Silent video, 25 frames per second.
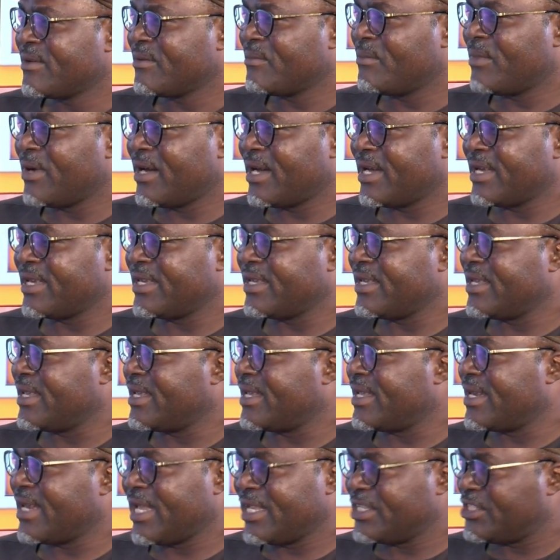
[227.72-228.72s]
by
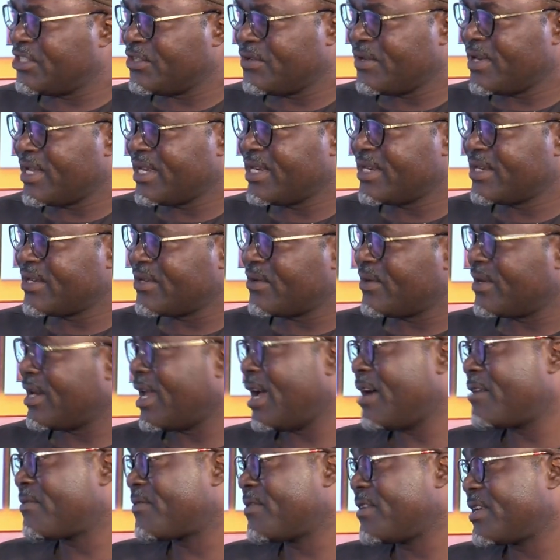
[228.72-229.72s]
Nigerian or an
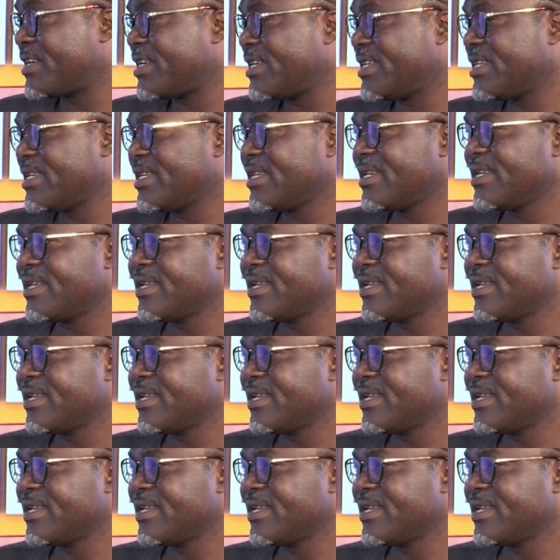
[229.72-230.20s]
African,